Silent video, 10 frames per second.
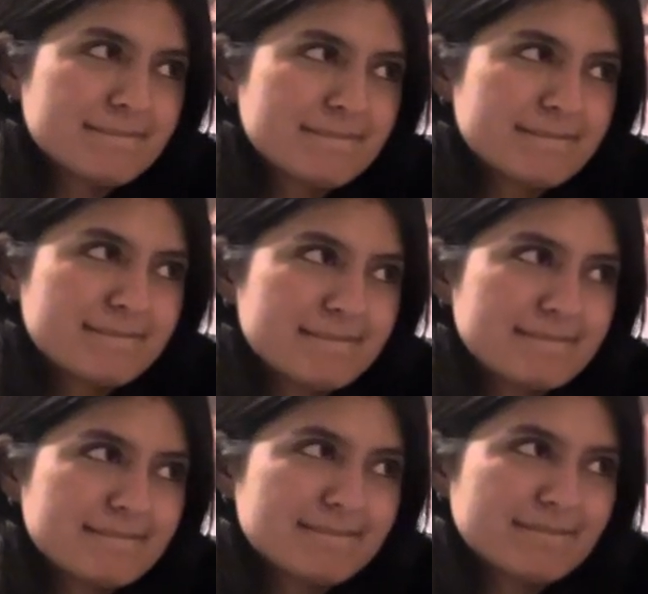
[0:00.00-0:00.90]

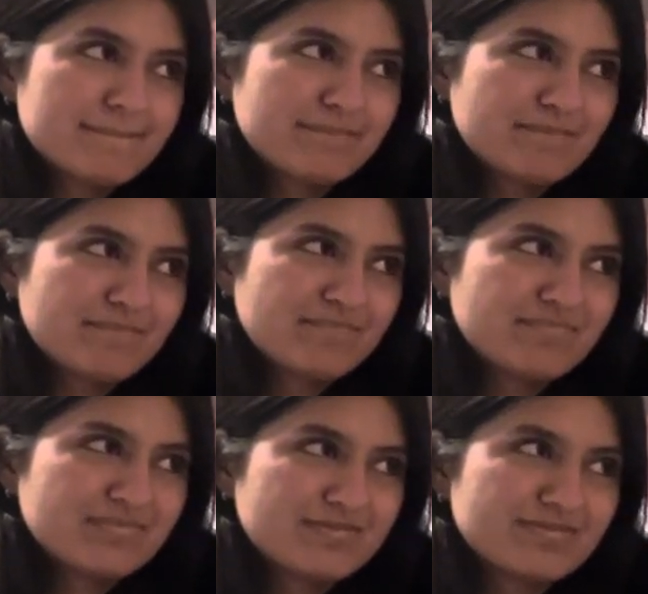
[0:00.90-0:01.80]

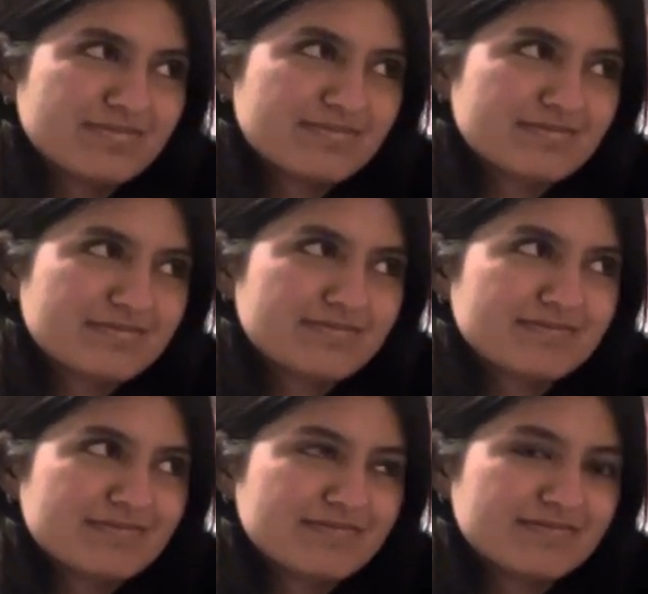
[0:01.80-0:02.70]

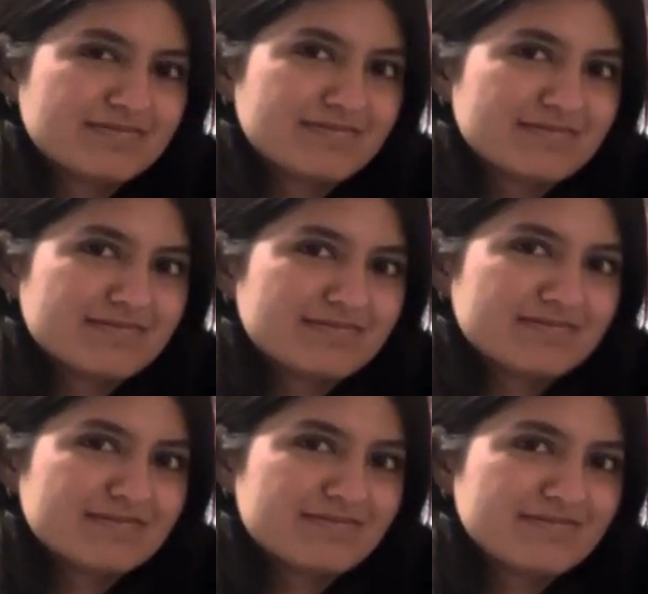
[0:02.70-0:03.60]

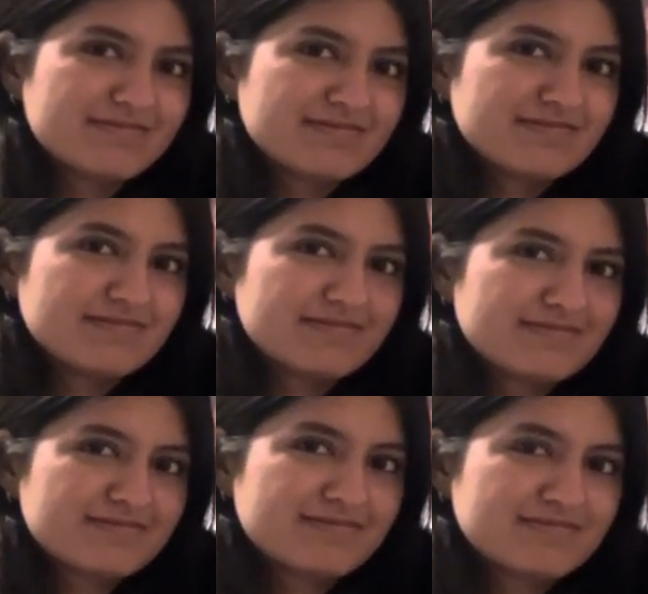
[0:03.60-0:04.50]

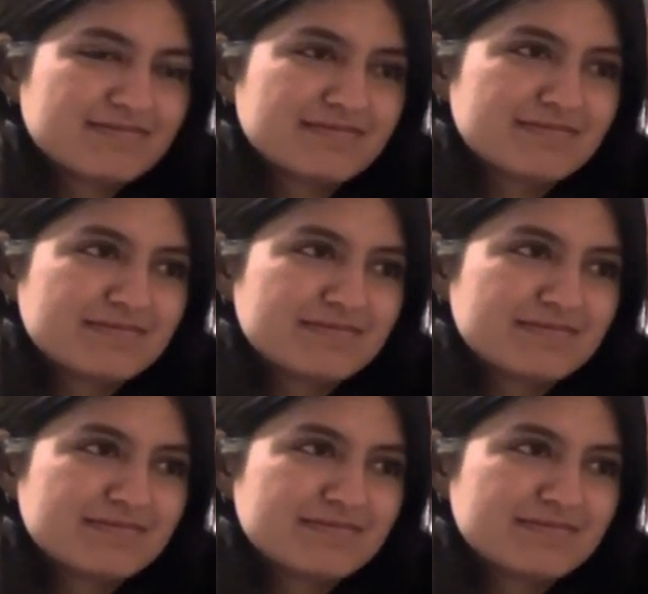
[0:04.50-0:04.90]
(silent)